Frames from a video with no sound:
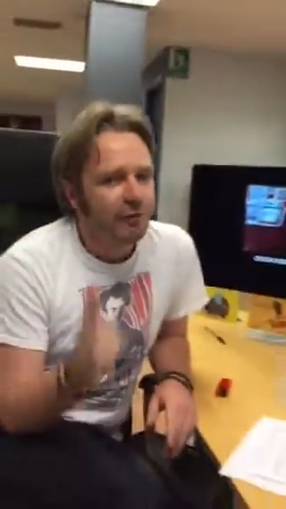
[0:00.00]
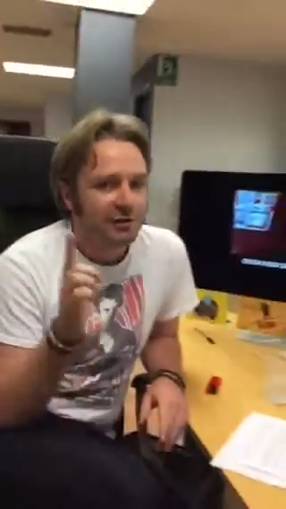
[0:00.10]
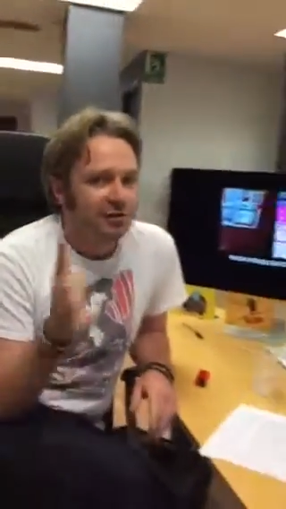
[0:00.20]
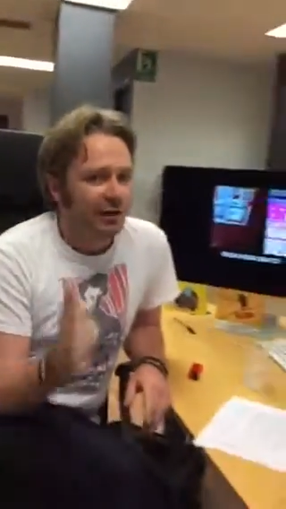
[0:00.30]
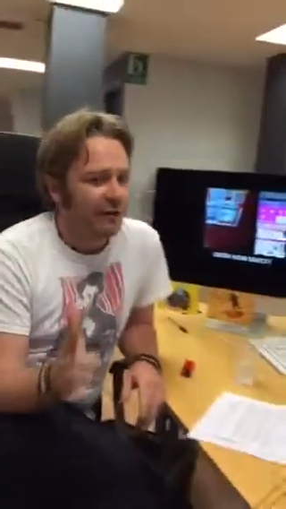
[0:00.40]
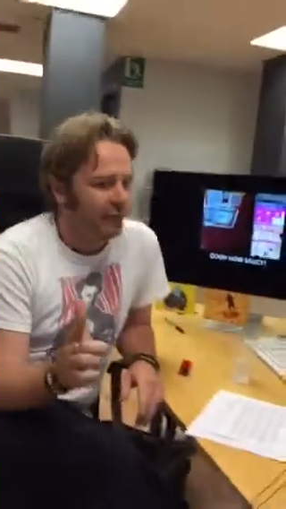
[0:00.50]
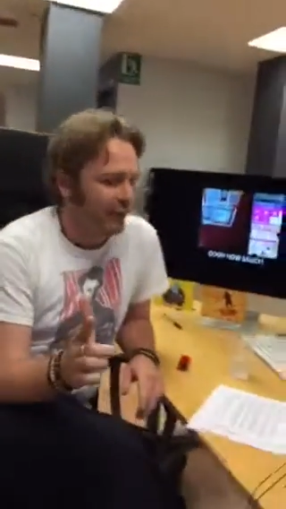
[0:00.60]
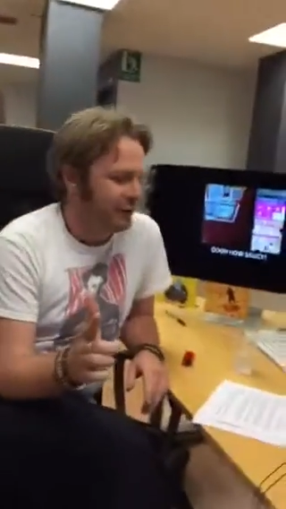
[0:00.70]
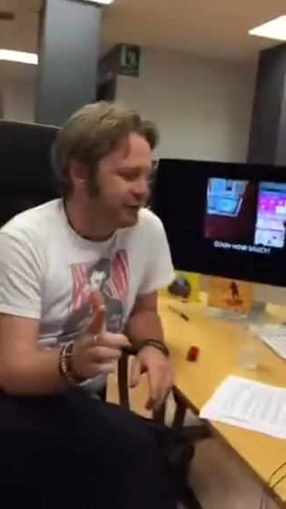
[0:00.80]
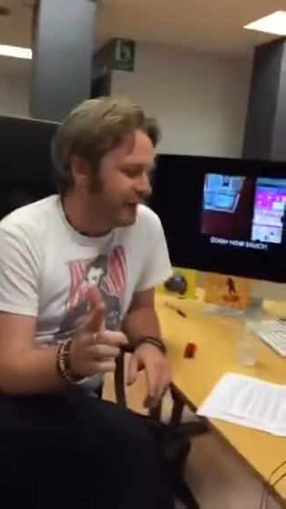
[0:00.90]
as shite
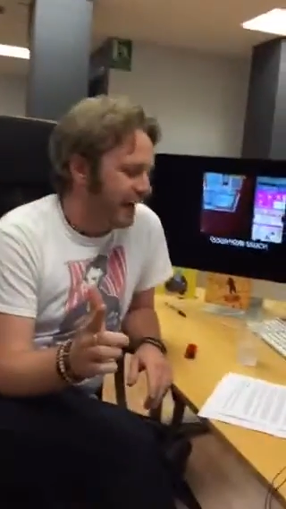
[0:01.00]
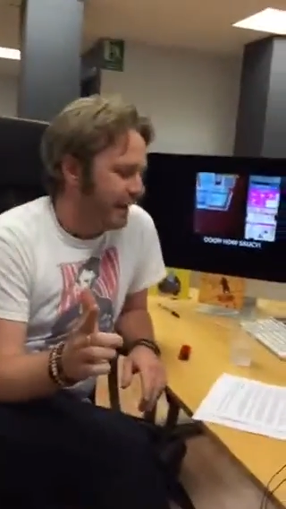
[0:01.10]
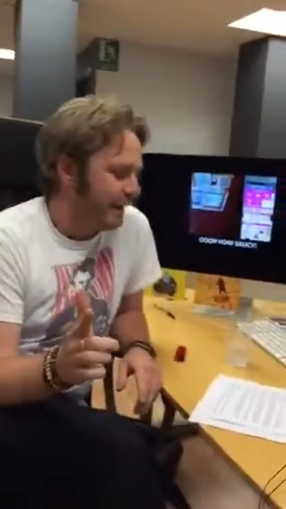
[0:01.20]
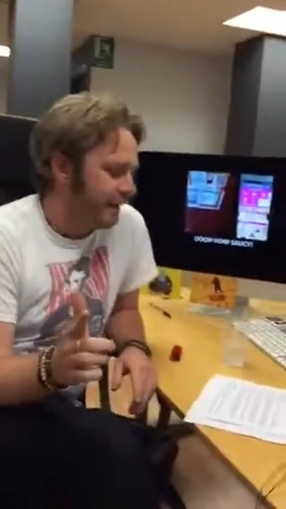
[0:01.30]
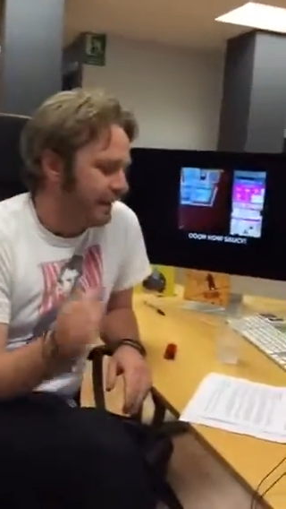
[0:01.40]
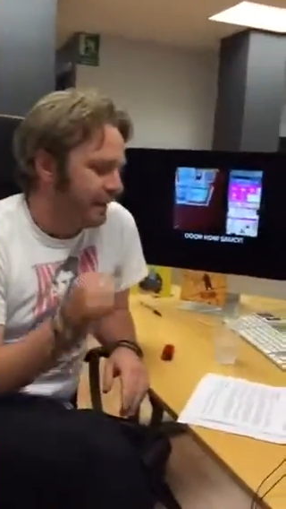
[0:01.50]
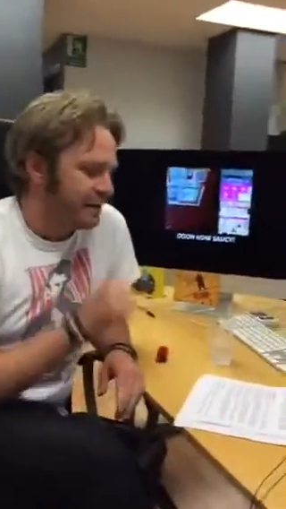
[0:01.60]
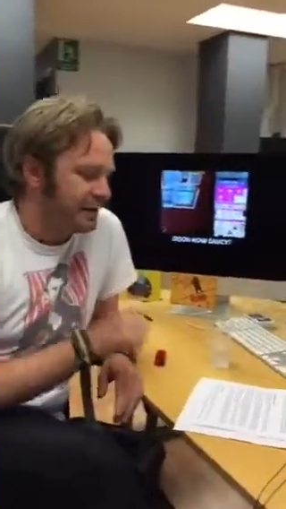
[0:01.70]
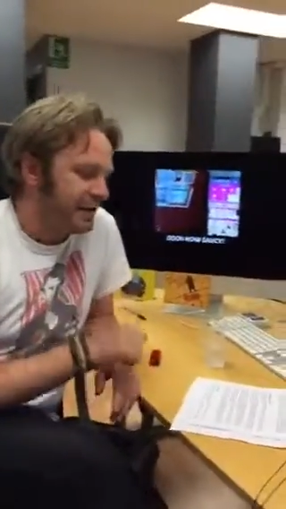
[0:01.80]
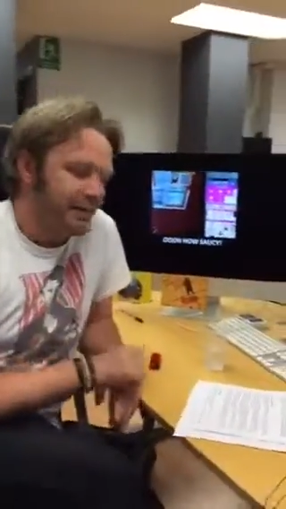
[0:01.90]
follows day, the
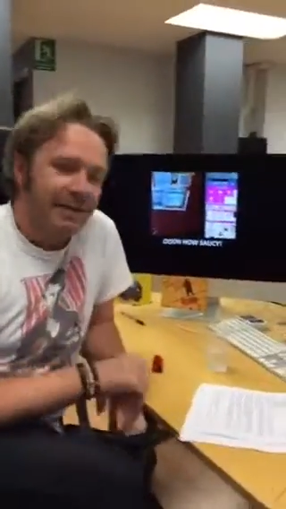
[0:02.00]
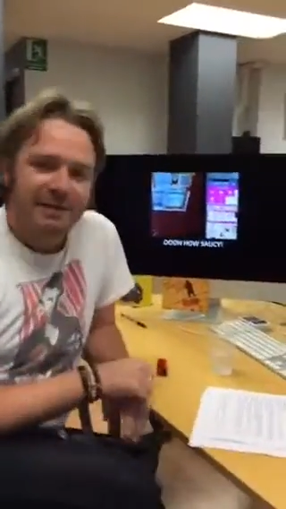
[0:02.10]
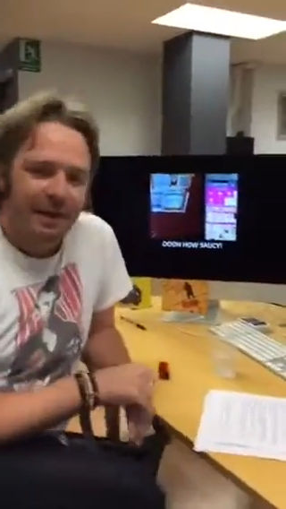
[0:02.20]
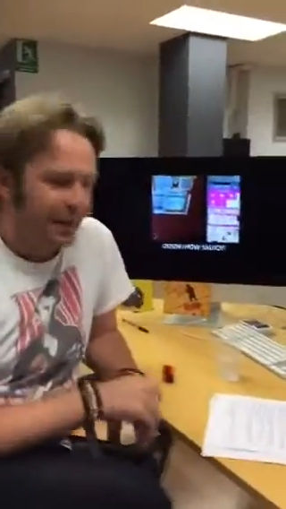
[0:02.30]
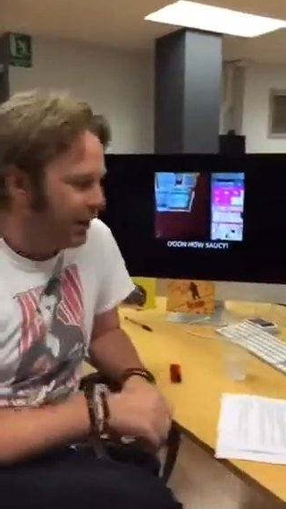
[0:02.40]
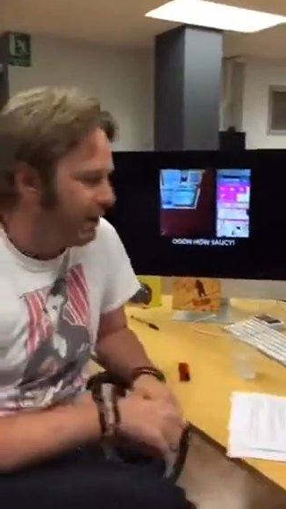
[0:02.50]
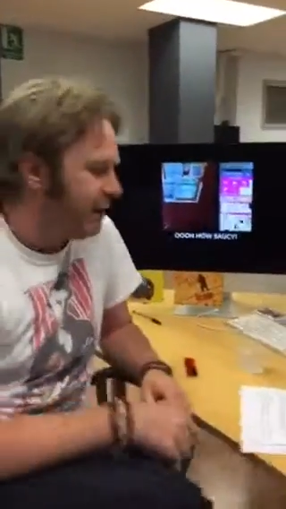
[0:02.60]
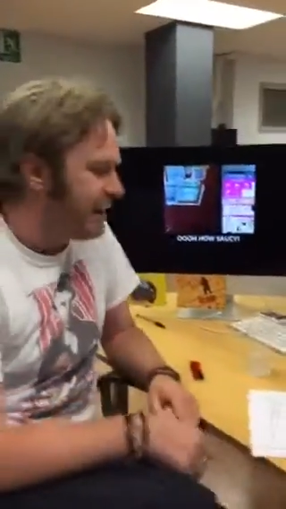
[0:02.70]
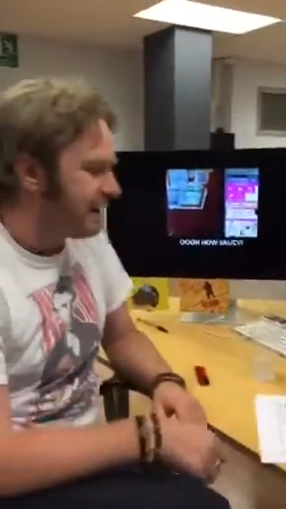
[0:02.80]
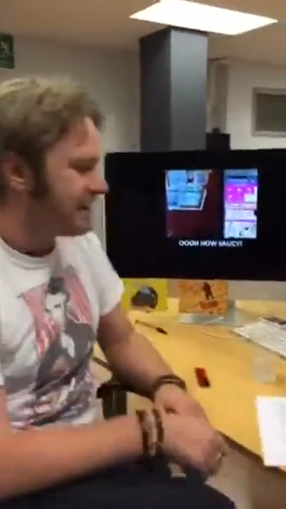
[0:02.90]
site had been taken over in the